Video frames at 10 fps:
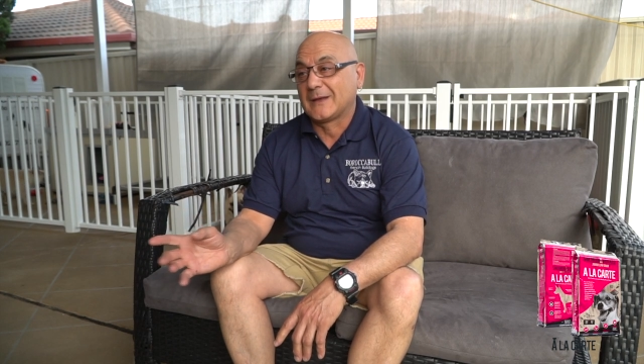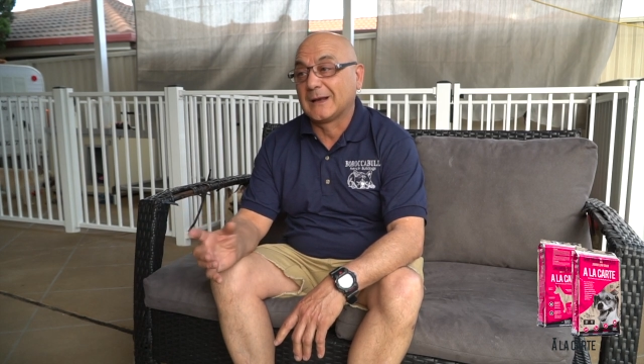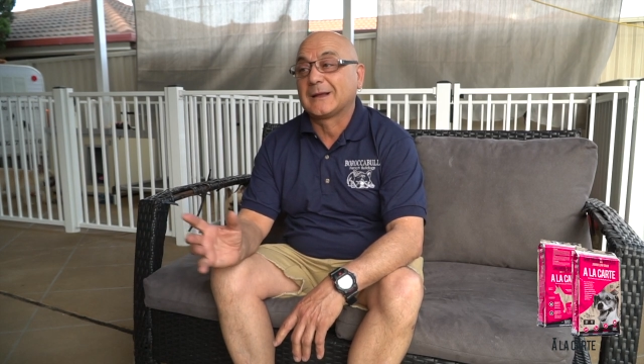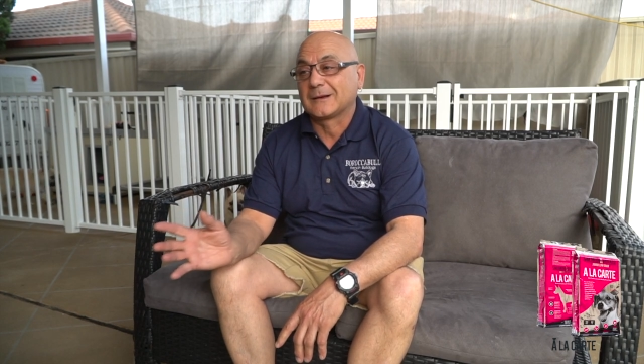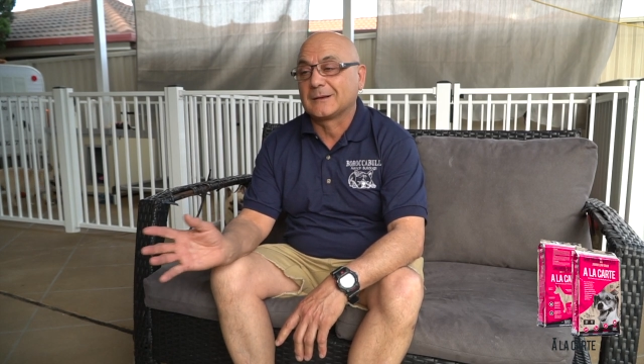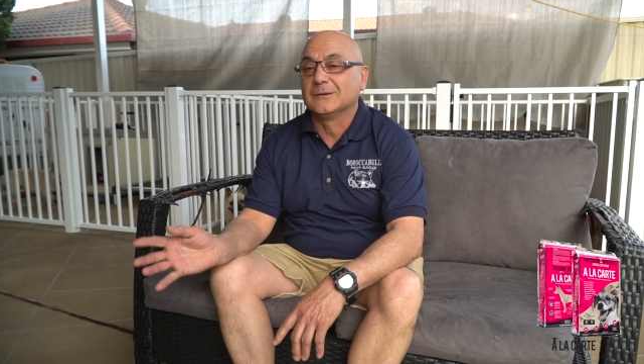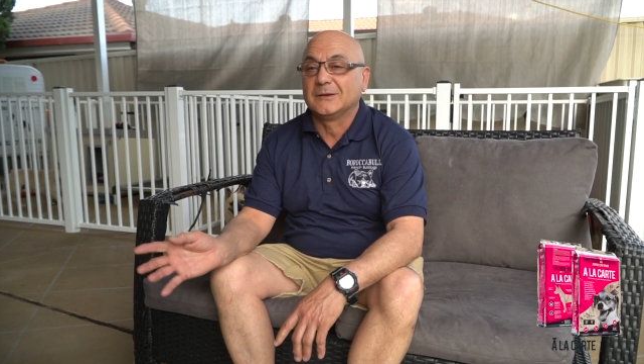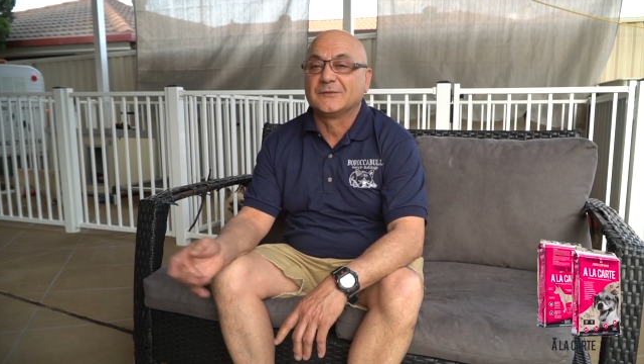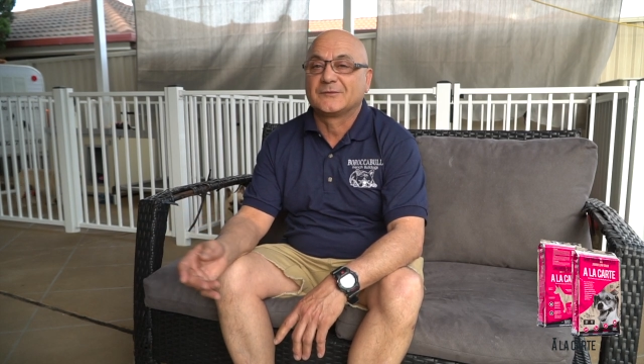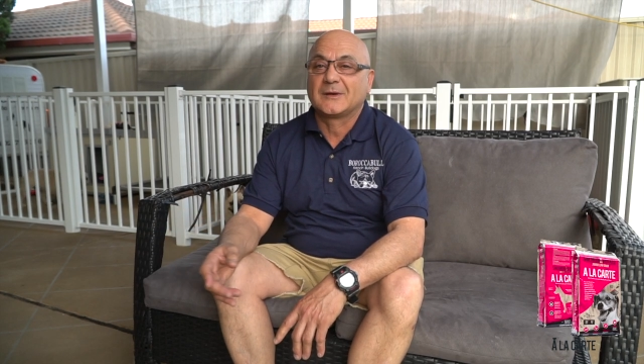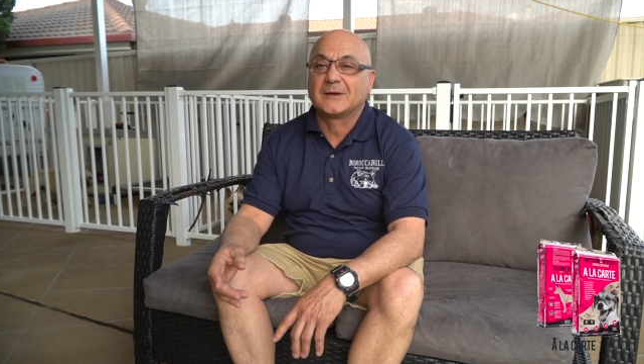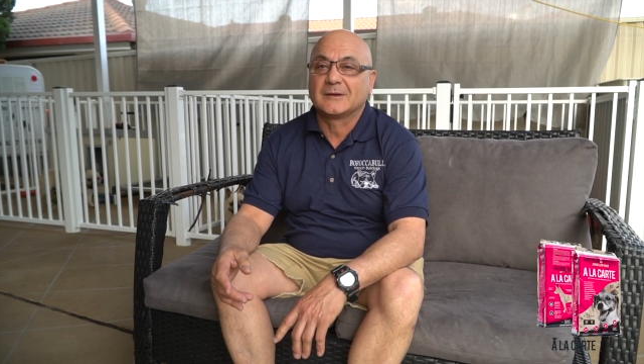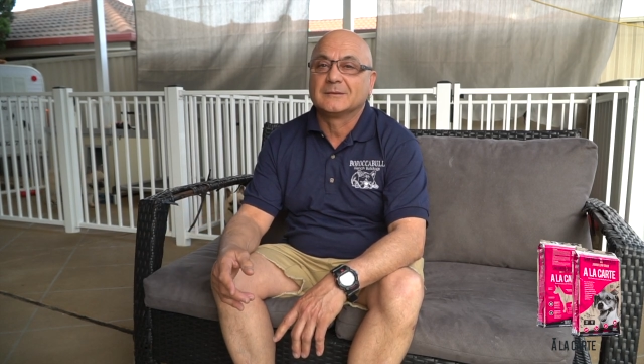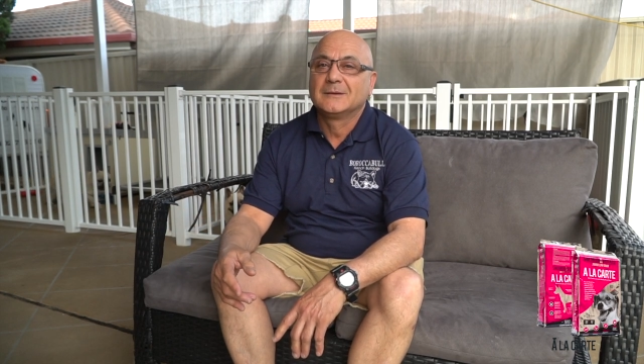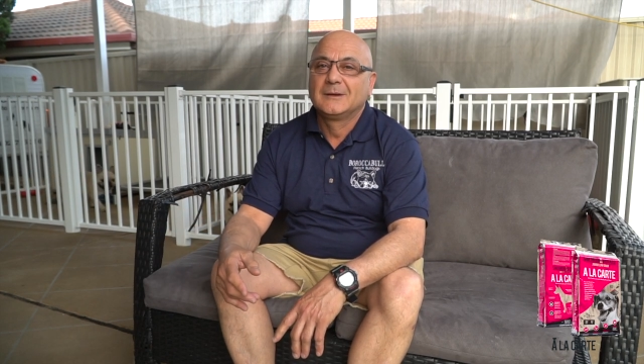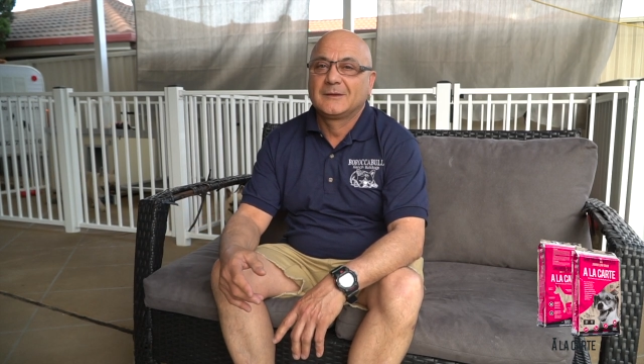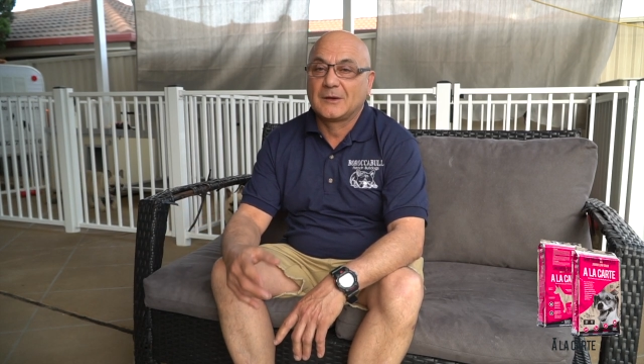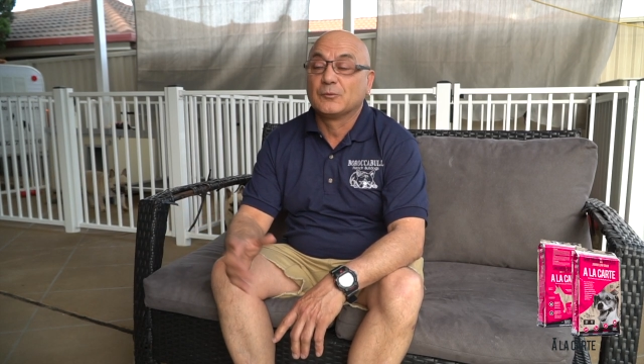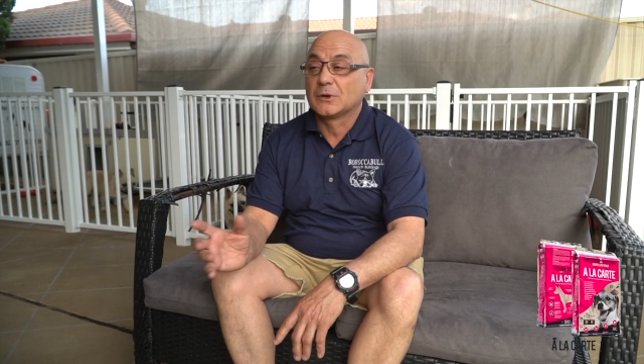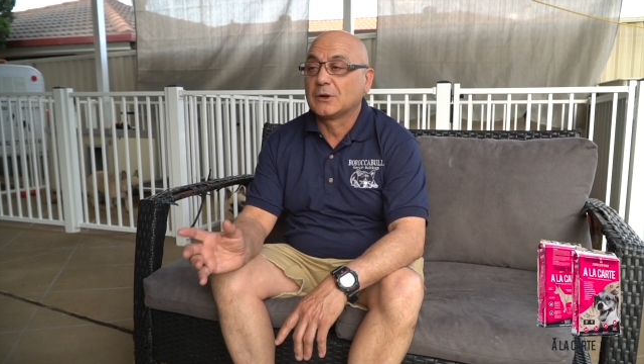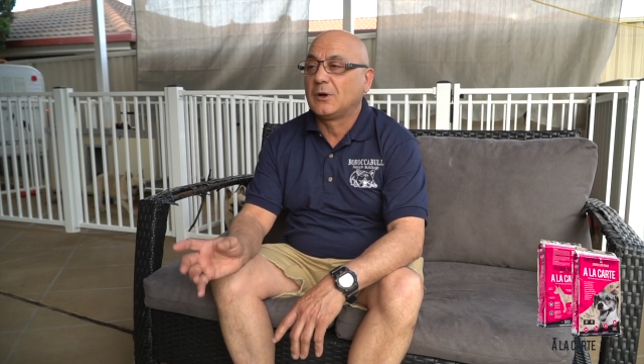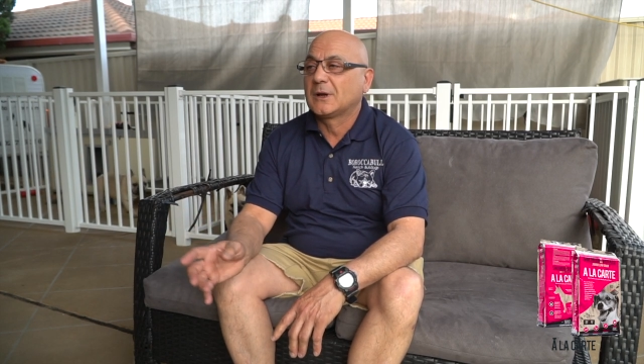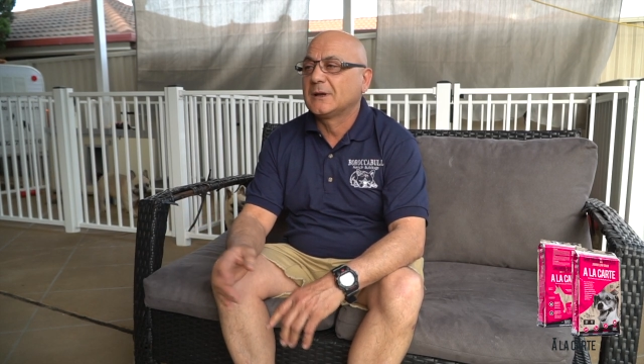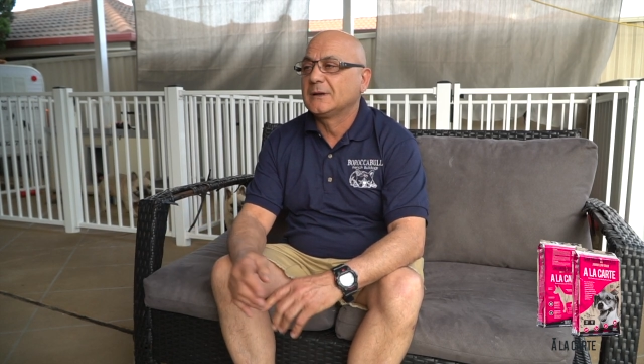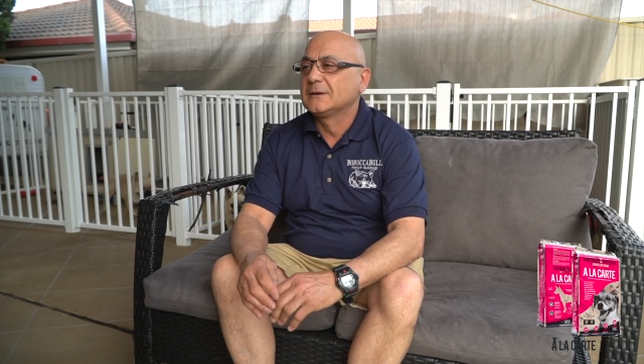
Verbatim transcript: They lick it clean, so they really like it.